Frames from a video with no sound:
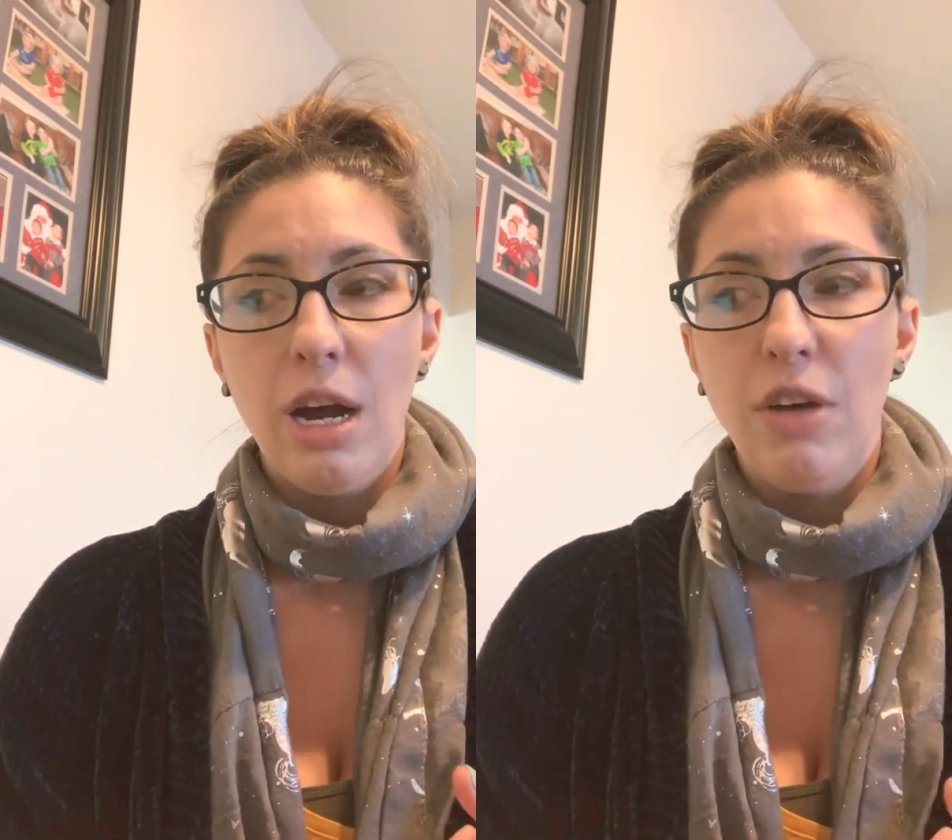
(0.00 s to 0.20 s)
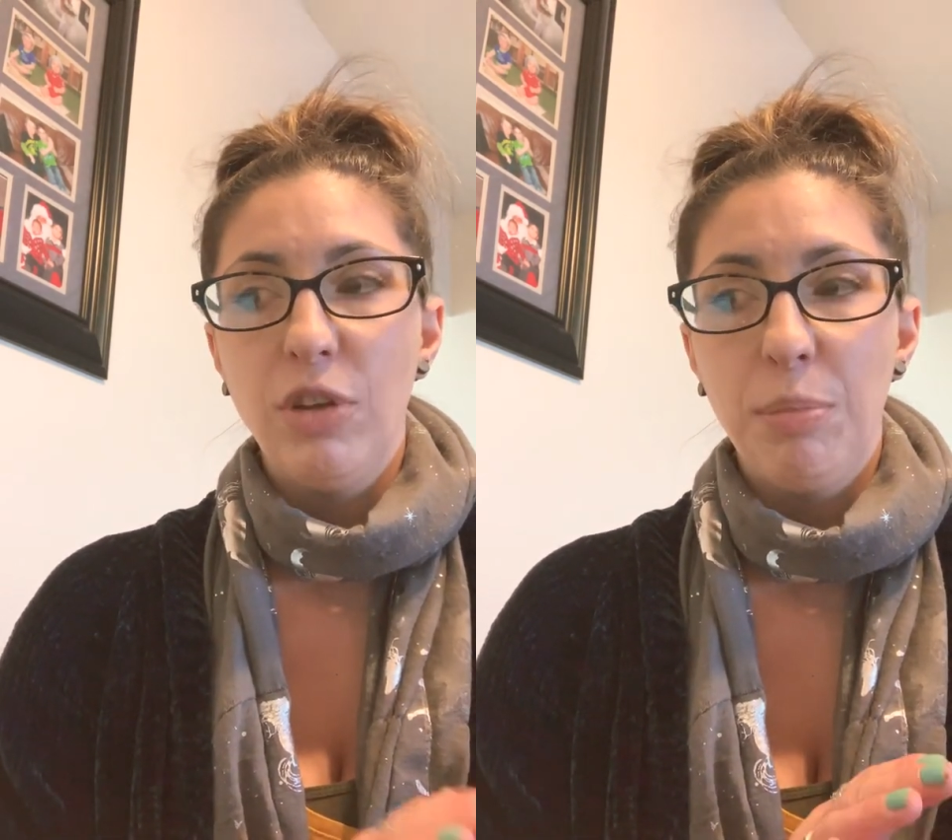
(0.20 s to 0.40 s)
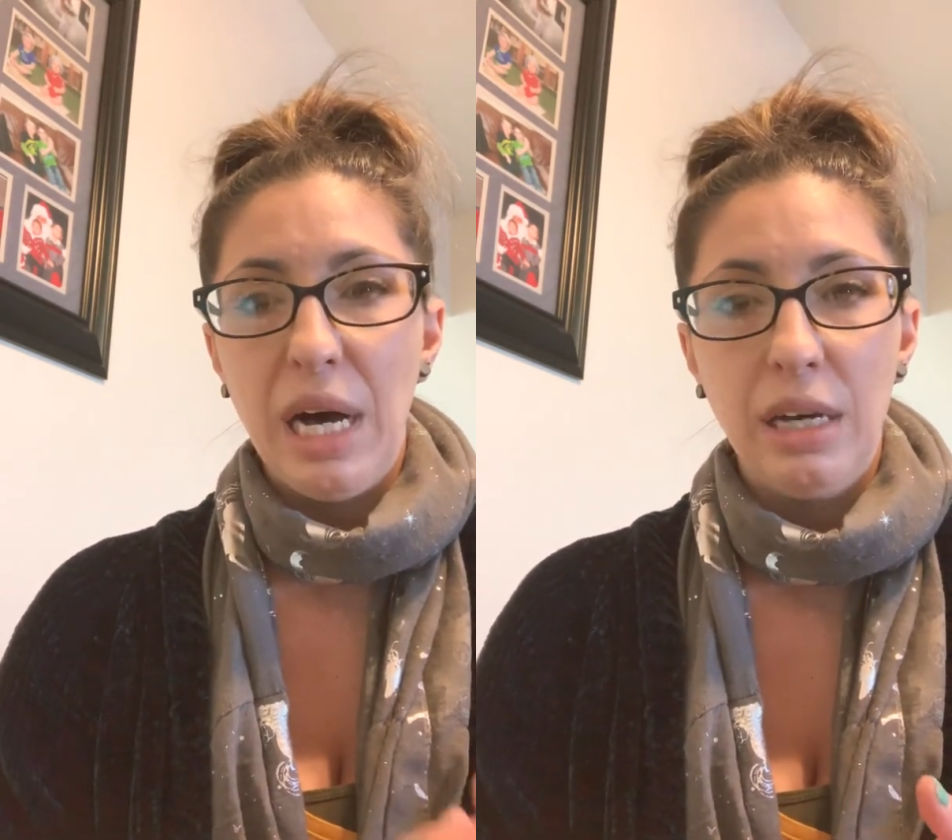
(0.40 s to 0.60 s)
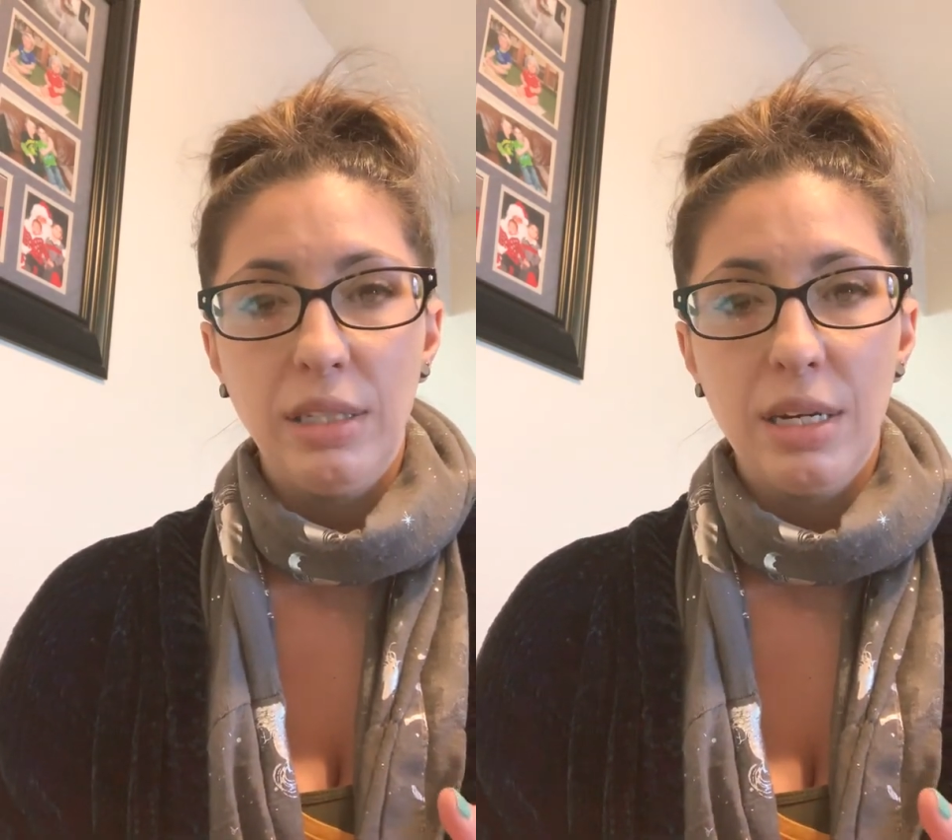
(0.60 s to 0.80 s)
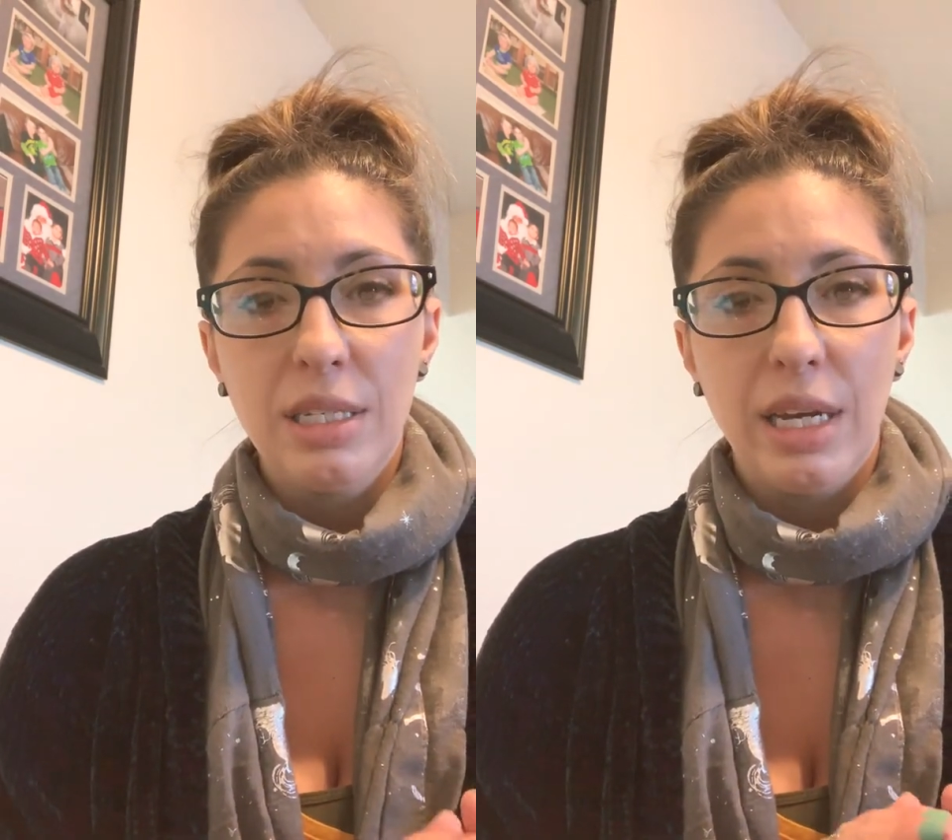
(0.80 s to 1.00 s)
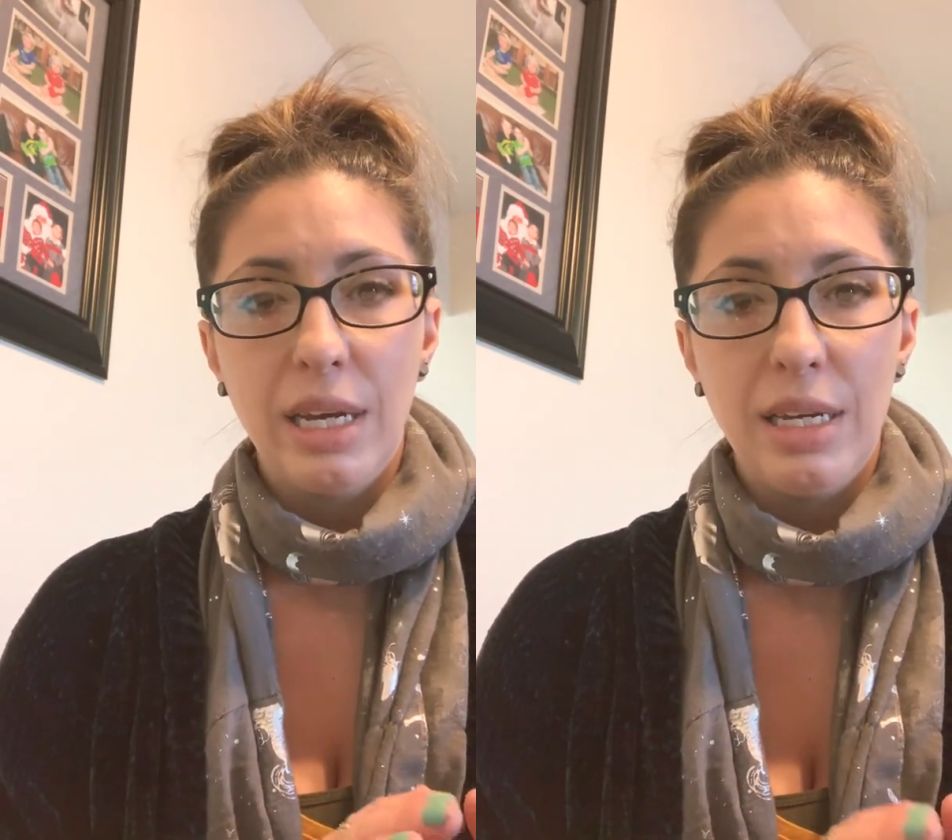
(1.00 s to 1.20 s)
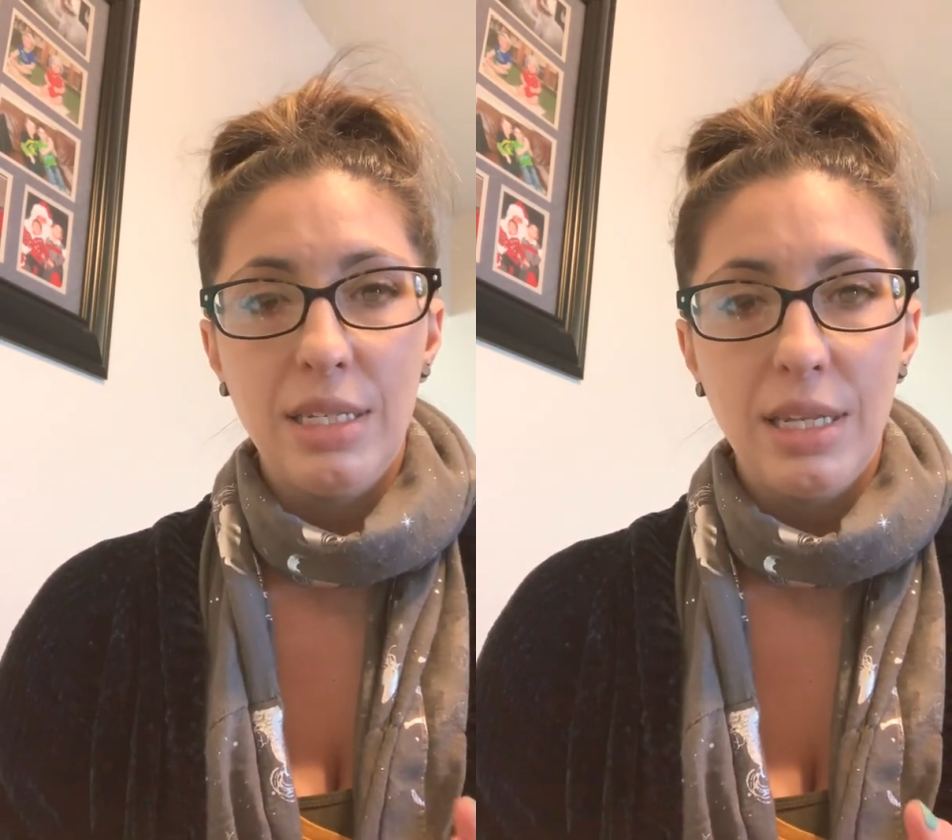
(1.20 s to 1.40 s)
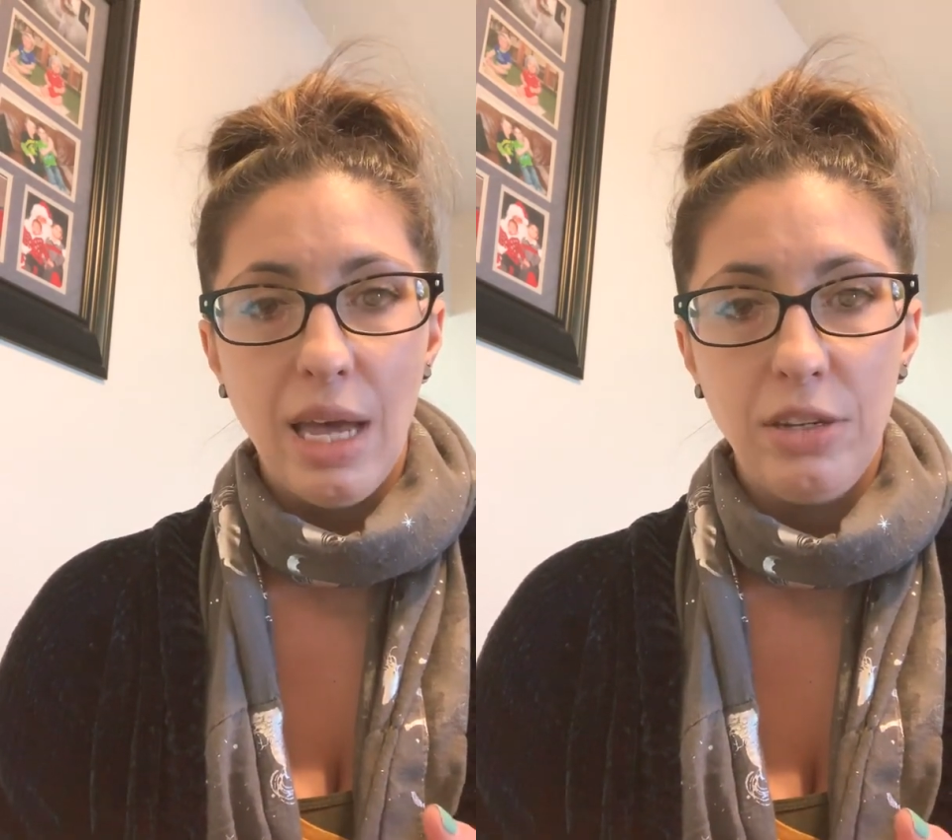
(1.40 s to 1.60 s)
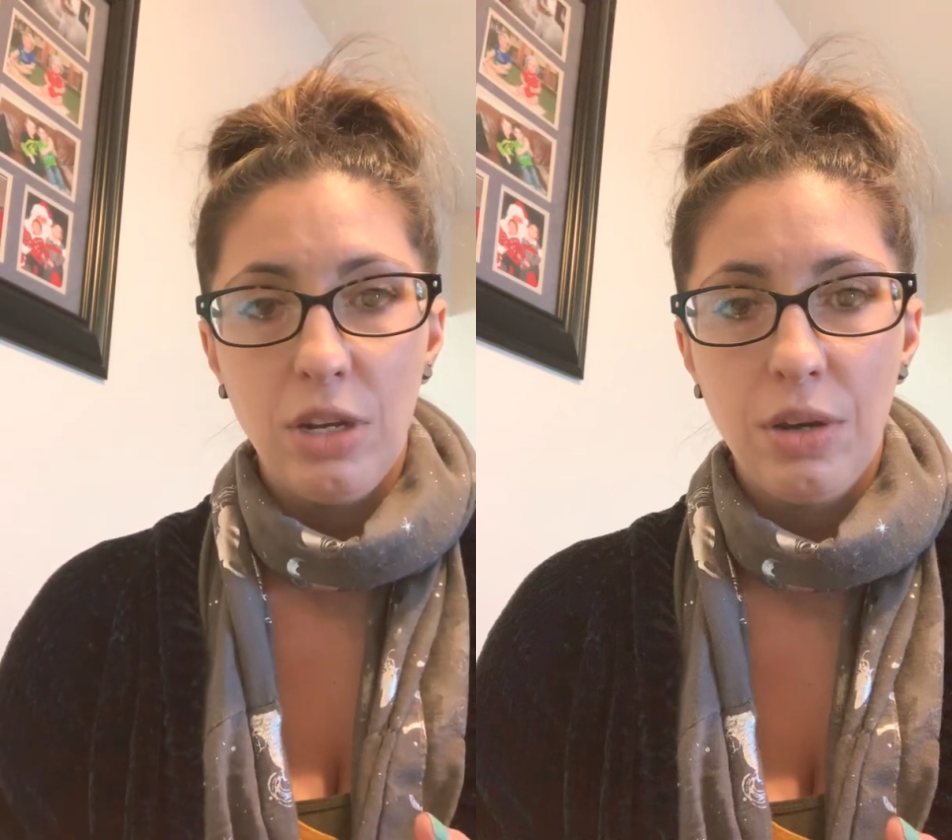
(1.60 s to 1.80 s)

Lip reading: of the bile ducts, like I said.